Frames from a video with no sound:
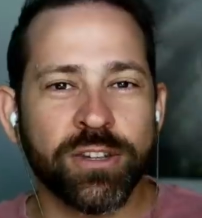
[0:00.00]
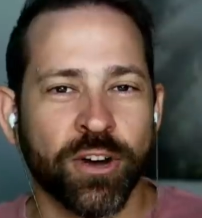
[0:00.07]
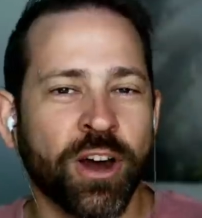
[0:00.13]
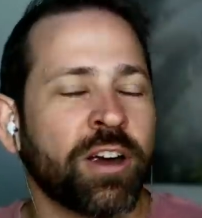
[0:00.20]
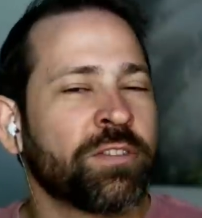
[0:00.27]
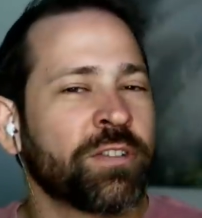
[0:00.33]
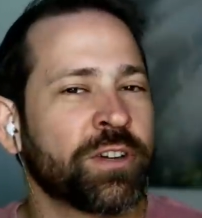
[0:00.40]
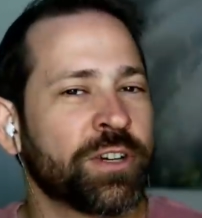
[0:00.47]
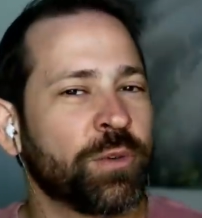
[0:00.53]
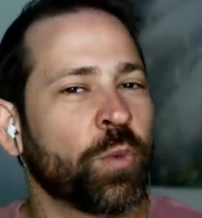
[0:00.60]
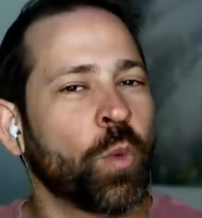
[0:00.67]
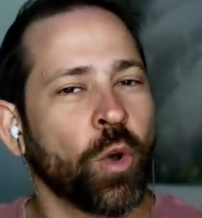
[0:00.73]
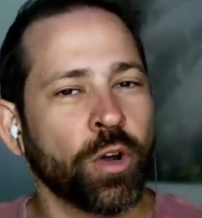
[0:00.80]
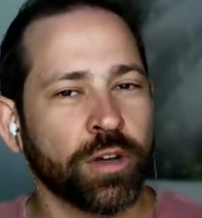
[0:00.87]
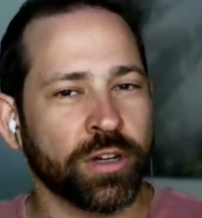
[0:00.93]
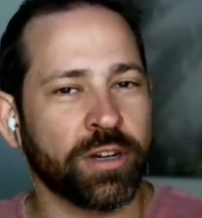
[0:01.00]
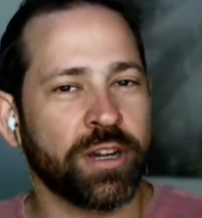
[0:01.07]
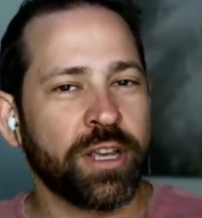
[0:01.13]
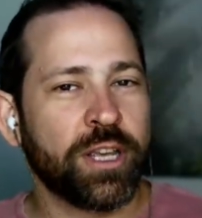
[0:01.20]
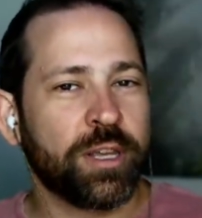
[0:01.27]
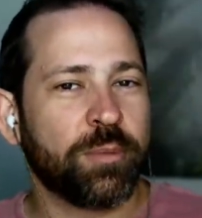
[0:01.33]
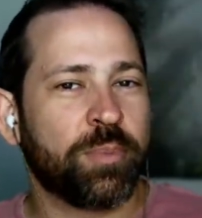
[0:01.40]
to Harvard and Wharton
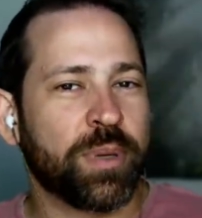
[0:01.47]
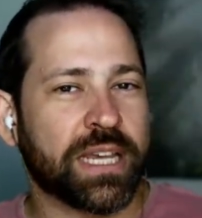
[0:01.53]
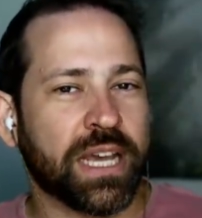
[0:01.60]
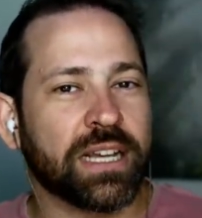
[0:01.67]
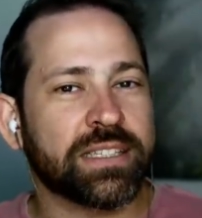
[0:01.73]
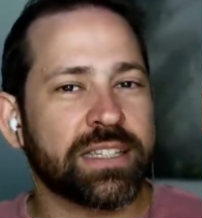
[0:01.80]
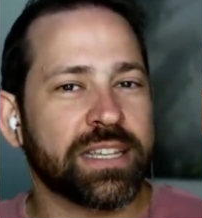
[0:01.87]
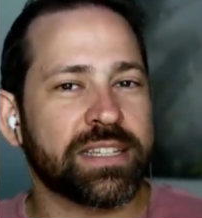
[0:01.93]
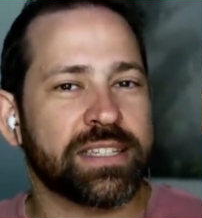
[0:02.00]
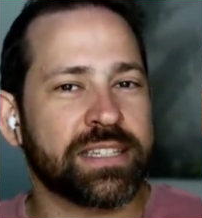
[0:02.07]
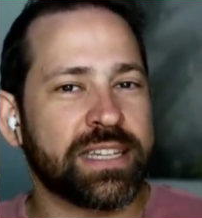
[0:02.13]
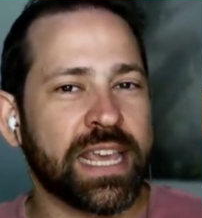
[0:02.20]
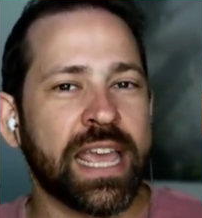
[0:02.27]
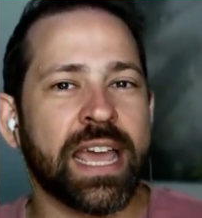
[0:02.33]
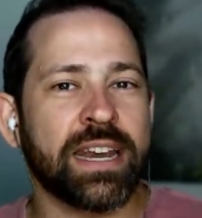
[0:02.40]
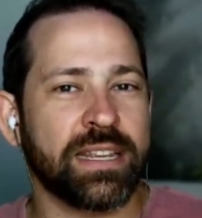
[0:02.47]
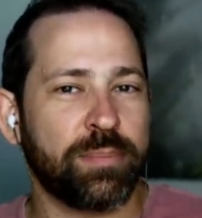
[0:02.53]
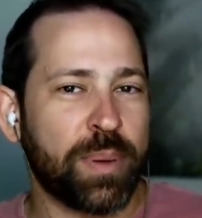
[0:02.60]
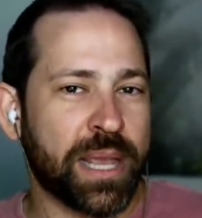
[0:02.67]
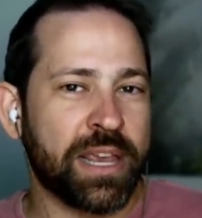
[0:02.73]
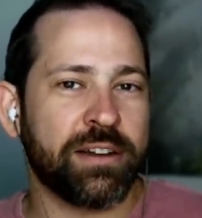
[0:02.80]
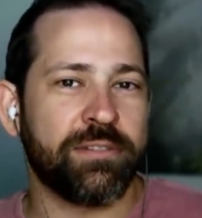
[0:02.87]
because his daddy
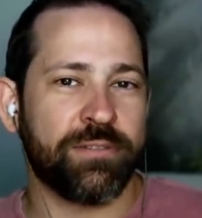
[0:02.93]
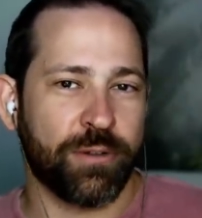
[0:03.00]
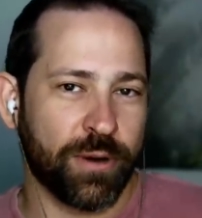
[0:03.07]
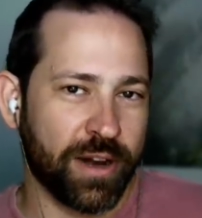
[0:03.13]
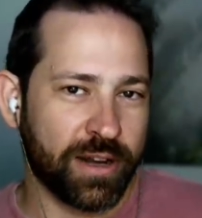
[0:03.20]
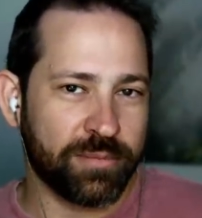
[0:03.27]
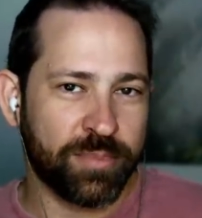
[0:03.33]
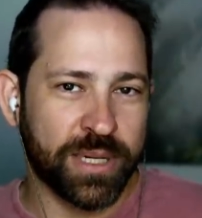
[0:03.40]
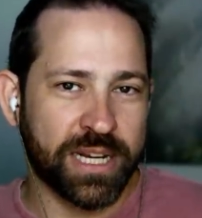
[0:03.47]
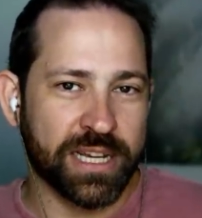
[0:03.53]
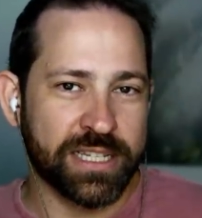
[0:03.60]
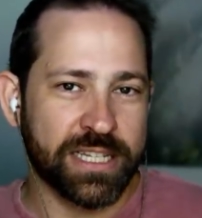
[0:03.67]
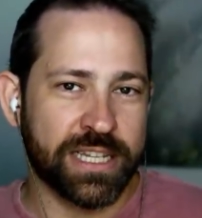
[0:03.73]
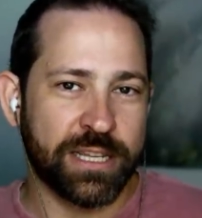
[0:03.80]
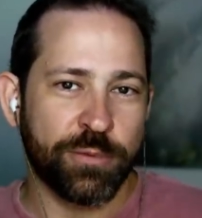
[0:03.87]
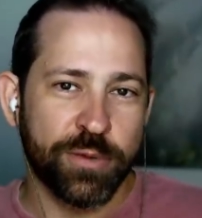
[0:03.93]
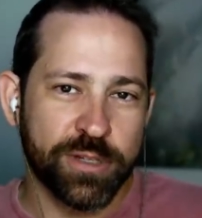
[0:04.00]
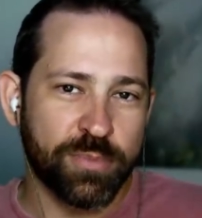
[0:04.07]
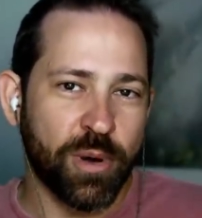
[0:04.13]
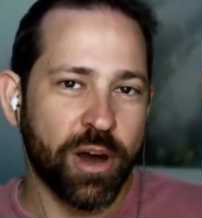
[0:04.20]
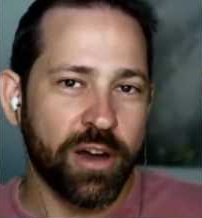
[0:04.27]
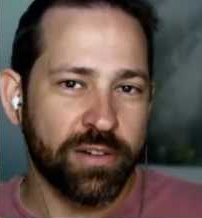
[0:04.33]
paid for it, because he was
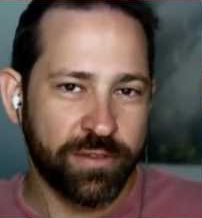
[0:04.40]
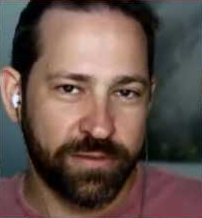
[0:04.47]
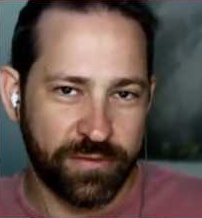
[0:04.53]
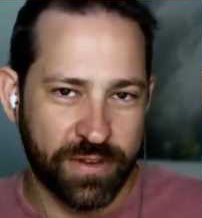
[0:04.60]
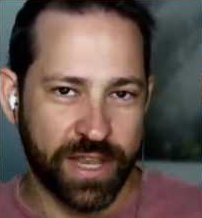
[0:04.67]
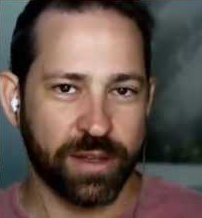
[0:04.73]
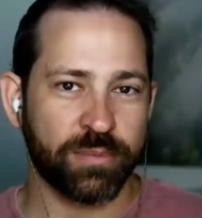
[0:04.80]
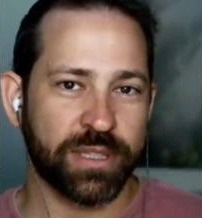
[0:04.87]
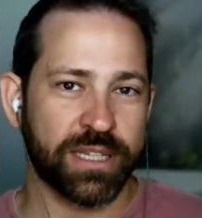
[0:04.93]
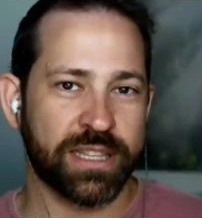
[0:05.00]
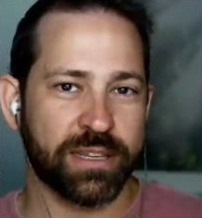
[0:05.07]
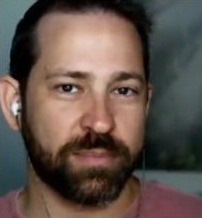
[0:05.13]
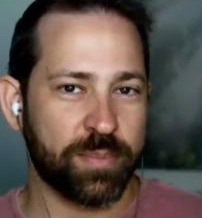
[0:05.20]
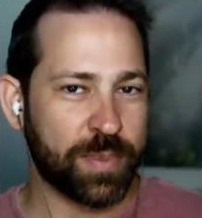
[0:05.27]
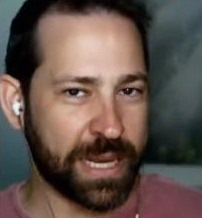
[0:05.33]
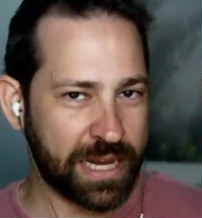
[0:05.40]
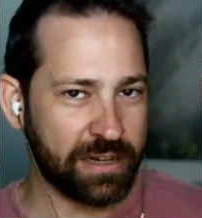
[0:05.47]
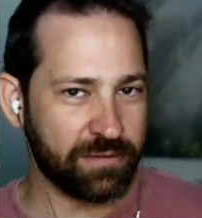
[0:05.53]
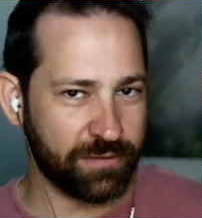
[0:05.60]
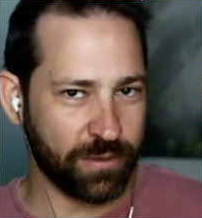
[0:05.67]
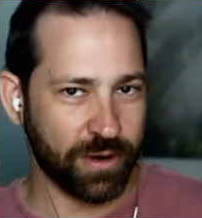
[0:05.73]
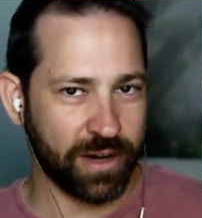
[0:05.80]
part of a family that
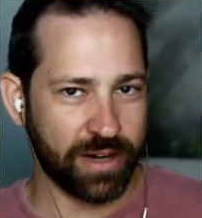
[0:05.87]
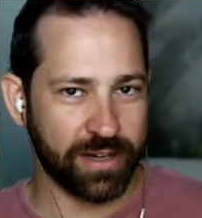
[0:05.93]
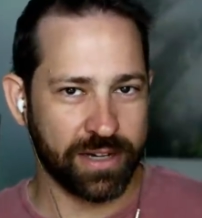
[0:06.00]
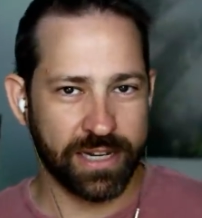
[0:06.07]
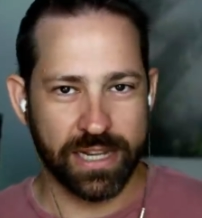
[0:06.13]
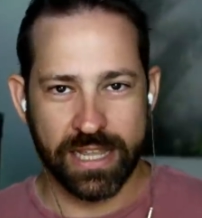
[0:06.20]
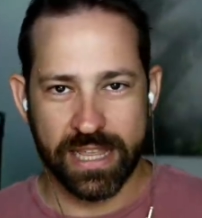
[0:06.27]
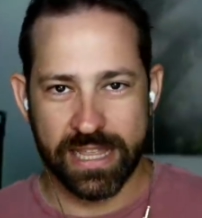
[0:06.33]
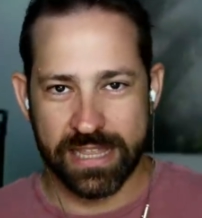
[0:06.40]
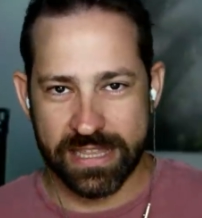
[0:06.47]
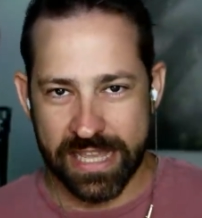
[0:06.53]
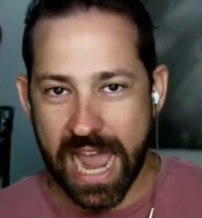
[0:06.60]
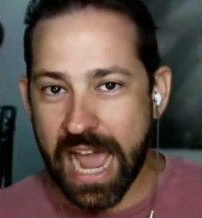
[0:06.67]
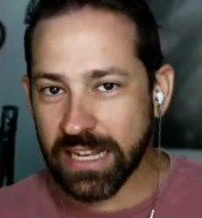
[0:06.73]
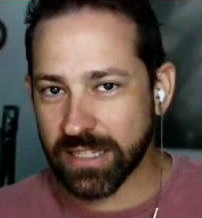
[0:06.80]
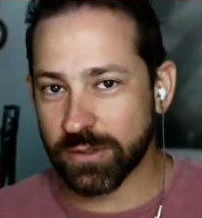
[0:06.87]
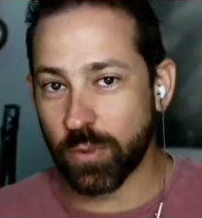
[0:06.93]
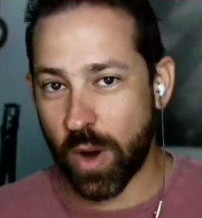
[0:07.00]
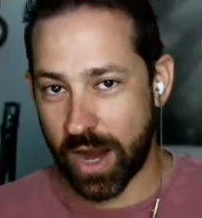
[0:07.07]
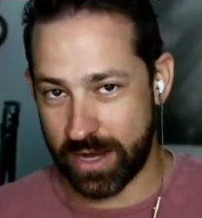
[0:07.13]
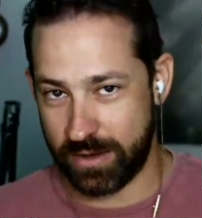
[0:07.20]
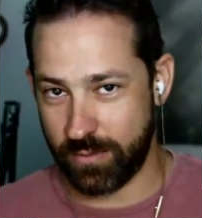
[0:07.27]
paid for it. That's
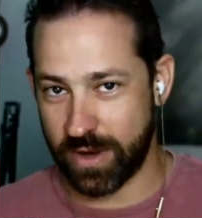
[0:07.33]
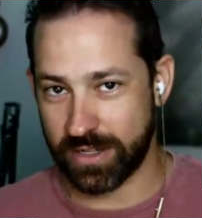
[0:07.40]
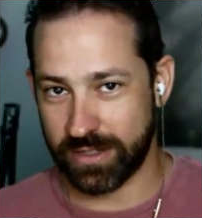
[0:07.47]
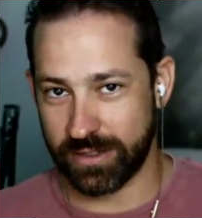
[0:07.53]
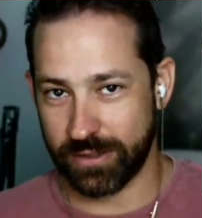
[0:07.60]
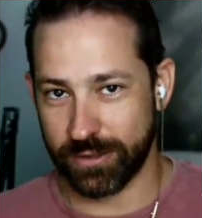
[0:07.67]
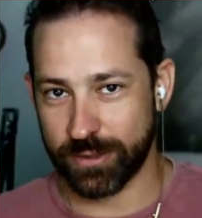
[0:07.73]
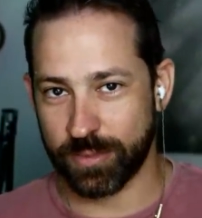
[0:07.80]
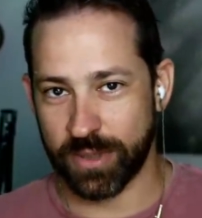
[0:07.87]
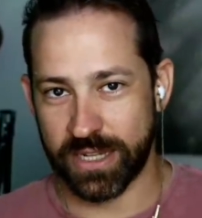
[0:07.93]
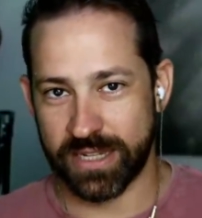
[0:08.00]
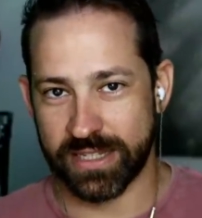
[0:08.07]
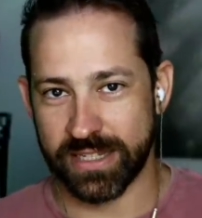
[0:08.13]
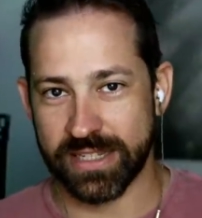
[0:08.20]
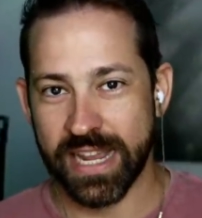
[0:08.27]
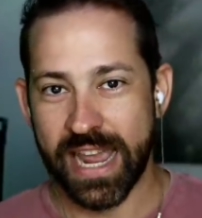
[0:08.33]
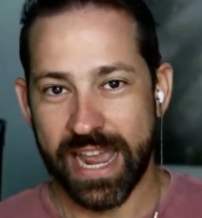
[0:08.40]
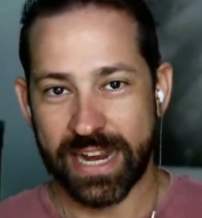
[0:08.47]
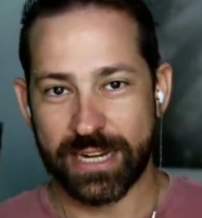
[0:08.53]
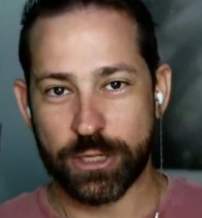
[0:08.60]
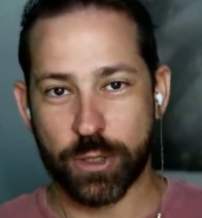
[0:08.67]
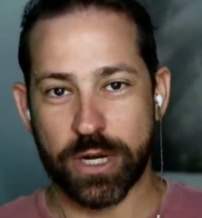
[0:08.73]
why he went to those places.
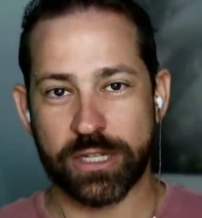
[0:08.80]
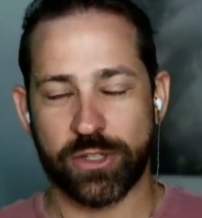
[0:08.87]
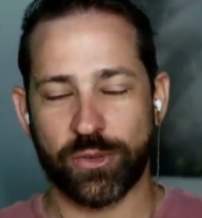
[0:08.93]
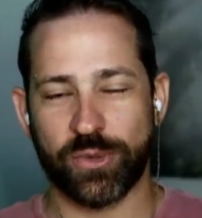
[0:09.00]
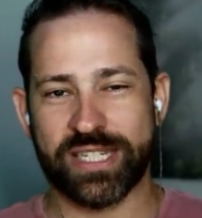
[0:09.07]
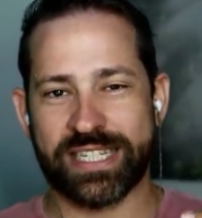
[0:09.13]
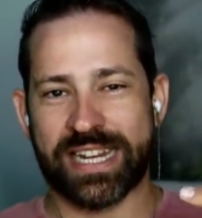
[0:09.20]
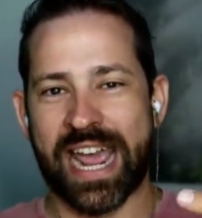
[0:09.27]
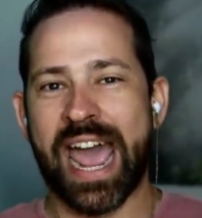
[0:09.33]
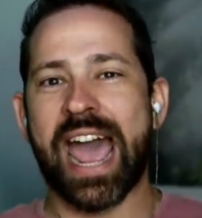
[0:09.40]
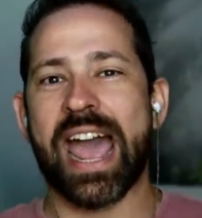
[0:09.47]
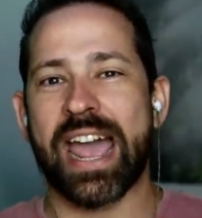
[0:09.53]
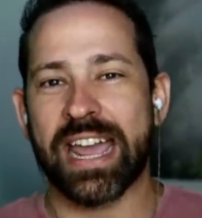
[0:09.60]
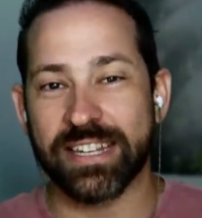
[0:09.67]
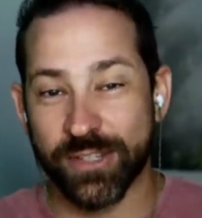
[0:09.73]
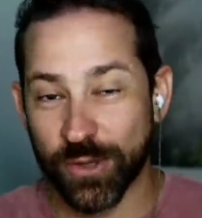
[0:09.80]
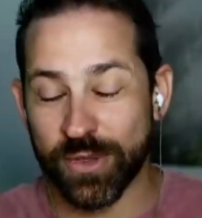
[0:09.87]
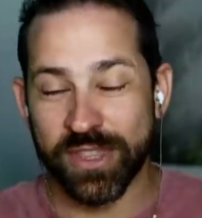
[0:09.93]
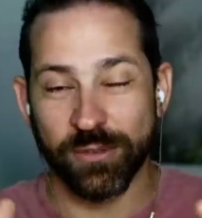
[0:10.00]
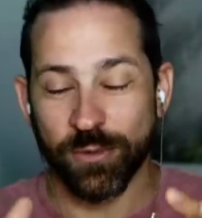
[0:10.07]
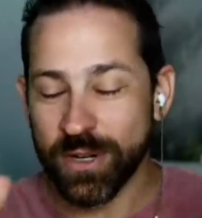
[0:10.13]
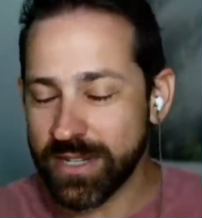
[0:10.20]
And he tries mm-hmm. to attack. And so
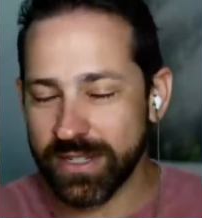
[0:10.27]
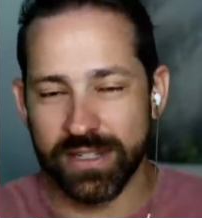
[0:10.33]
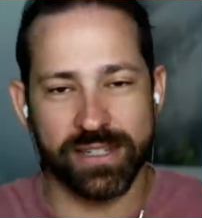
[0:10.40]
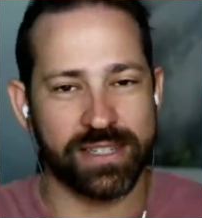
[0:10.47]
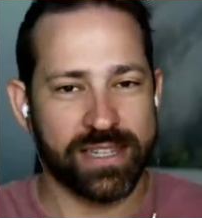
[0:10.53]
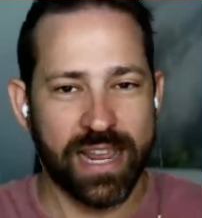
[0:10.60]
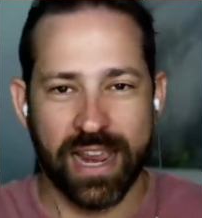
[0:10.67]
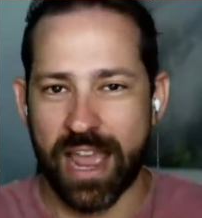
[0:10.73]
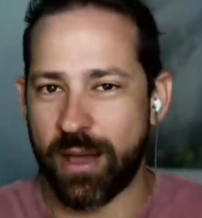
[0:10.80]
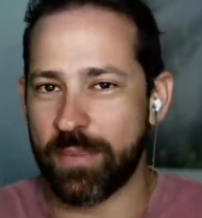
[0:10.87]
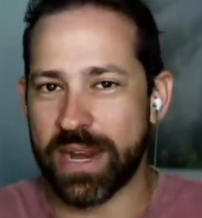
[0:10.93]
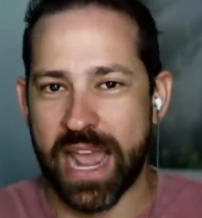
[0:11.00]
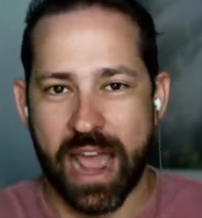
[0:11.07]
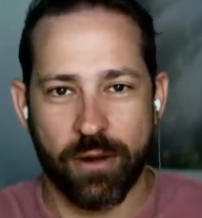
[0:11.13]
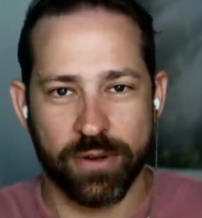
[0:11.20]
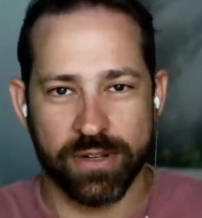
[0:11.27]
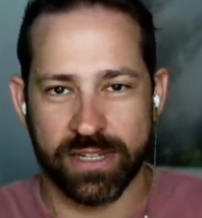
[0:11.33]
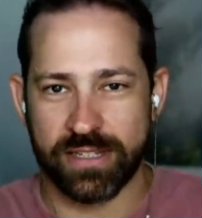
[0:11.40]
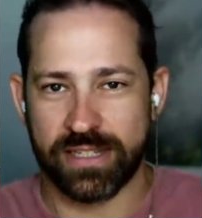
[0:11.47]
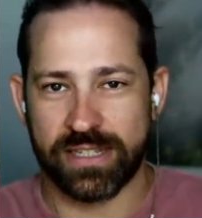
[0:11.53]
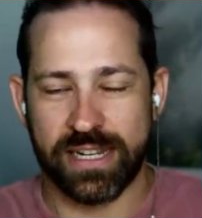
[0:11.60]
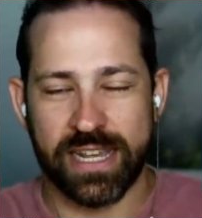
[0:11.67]
the reason he's saying how many hours
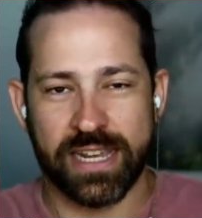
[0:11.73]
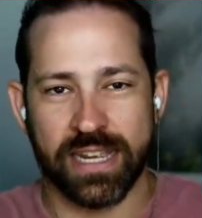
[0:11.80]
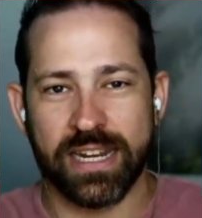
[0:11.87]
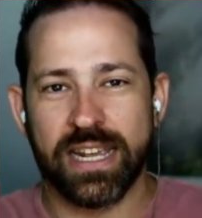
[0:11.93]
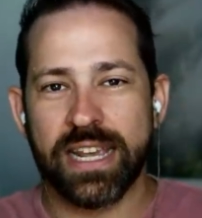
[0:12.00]
has he taken